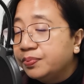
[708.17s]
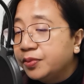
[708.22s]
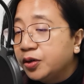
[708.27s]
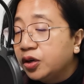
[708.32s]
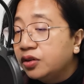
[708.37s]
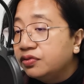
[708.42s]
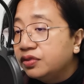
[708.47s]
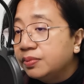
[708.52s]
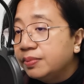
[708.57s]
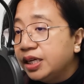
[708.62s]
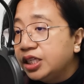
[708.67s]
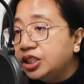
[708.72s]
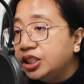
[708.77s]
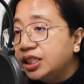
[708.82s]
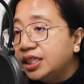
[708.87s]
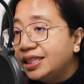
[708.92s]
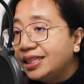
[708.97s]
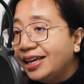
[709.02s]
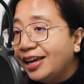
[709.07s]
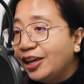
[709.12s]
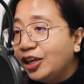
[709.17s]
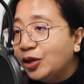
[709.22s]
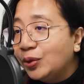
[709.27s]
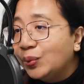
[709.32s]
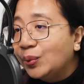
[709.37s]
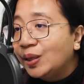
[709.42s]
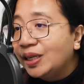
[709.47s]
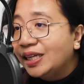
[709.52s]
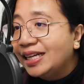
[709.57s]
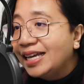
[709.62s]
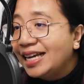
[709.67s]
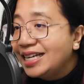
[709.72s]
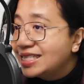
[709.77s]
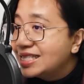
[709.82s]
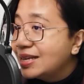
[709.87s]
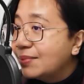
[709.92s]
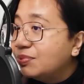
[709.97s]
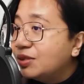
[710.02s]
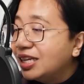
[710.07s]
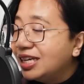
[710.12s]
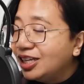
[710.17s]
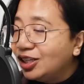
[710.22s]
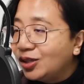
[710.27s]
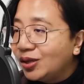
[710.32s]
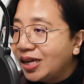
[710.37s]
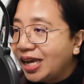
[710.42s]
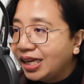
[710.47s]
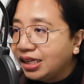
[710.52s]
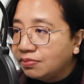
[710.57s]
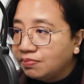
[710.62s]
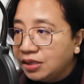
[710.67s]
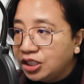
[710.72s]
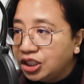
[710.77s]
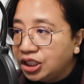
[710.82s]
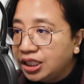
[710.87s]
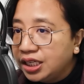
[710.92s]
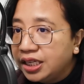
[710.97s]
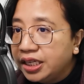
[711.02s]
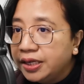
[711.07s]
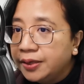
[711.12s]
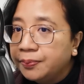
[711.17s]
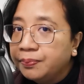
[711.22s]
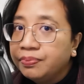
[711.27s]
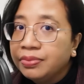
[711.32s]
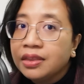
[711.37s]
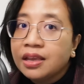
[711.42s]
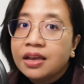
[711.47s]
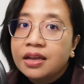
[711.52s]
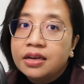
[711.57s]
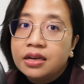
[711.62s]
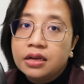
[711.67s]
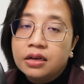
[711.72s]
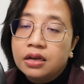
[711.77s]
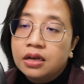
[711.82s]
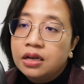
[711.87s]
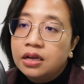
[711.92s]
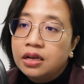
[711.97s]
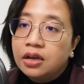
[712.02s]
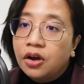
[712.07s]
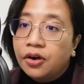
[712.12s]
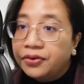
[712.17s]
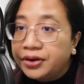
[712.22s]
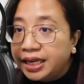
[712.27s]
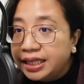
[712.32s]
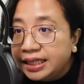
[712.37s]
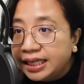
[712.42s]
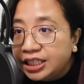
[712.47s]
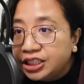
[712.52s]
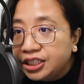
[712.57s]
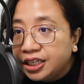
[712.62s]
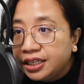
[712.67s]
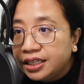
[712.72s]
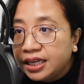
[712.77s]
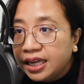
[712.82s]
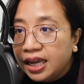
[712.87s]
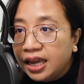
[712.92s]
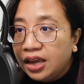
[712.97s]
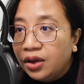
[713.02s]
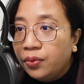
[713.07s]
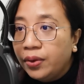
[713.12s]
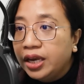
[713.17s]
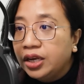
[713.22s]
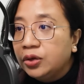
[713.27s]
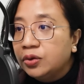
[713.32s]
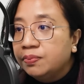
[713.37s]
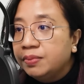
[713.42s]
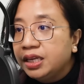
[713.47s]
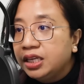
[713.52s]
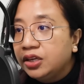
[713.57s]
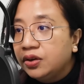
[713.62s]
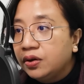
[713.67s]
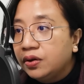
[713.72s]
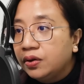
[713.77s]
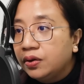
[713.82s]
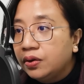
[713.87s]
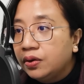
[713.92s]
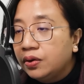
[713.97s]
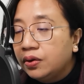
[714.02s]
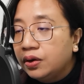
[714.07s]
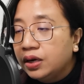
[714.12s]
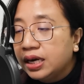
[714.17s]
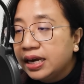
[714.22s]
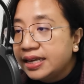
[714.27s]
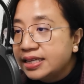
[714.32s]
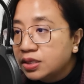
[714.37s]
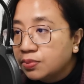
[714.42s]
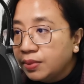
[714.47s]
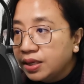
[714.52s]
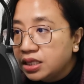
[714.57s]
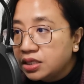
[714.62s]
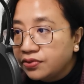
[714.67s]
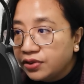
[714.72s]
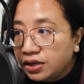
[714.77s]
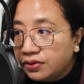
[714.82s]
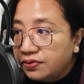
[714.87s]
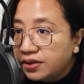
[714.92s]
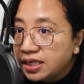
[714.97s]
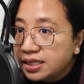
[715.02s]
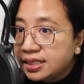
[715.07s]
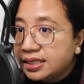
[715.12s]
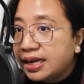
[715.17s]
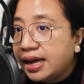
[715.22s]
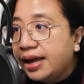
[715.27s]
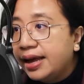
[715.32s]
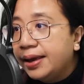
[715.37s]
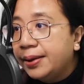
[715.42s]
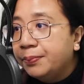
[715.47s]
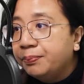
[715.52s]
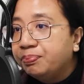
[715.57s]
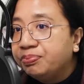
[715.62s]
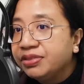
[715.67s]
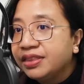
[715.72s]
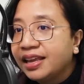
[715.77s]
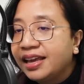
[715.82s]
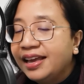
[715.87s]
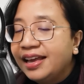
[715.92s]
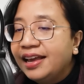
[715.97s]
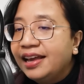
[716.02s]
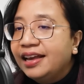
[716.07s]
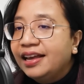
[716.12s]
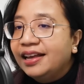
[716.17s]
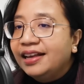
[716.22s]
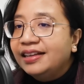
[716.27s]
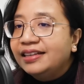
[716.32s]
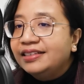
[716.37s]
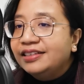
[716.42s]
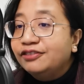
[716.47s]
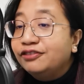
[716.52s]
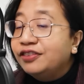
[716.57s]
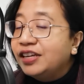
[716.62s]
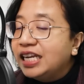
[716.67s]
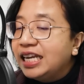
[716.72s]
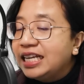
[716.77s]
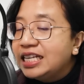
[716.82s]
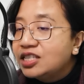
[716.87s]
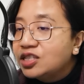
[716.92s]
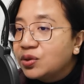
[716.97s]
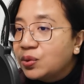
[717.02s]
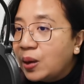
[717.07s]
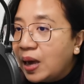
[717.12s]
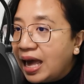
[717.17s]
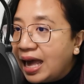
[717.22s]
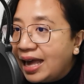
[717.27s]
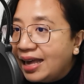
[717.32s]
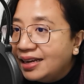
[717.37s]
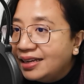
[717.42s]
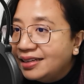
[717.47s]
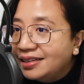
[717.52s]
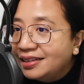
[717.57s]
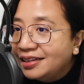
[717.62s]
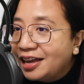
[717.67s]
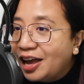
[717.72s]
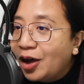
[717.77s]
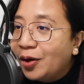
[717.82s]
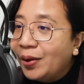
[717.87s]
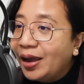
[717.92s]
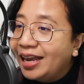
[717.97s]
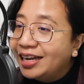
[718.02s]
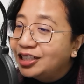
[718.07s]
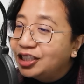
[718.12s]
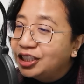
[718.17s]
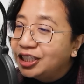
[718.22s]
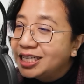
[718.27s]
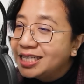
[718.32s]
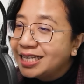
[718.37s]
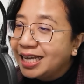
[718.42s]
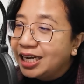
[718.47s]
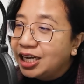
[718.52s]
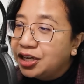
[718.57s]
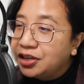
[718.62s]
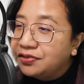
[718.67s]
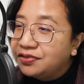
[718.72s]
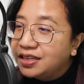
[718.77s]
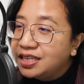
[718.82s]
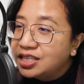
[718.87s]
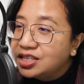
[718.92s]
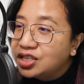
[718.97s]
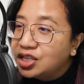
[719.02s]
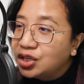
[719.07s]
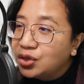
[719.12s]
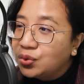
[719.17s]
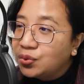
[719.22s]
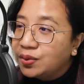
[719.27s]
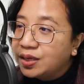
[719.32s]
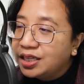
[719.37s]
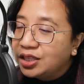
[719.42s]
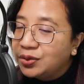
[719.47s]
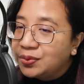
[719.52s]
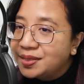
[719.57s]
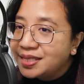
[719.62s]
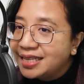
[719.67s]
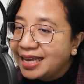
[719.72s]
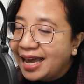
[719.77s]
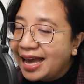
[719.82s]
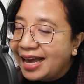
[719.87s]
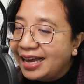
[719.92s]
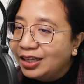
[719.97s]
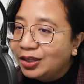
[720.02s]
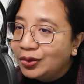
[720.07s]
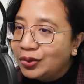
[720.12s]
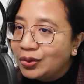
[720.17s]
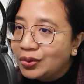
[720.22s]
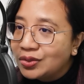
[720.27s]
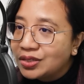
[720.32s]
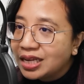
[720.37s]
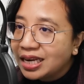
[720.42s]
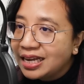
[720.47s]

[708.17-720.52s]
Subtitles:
confirmation that you were accepted into the admission, the orientation day when you meet your classmates for the first time, the feelings you had, how anxious and nervous you were to say hi to those